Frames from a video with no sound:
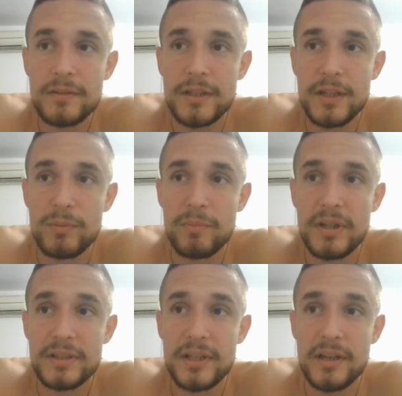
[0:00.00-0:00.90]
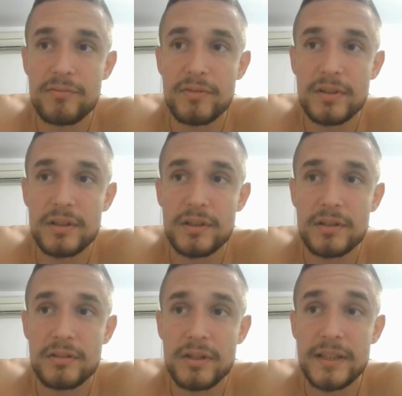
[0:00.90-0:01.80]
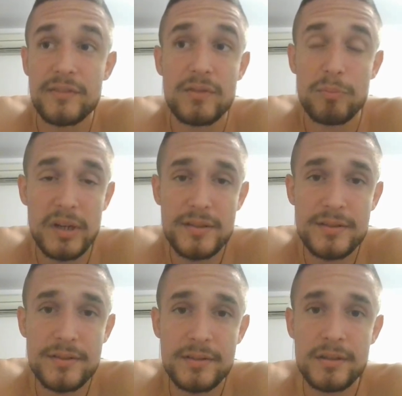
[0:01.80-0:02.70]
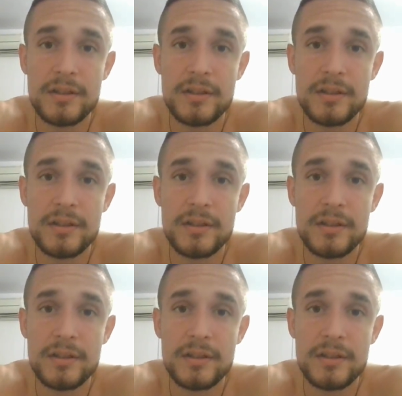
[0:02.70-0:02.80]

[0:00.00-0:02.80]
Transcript: Then we might have kind of a press,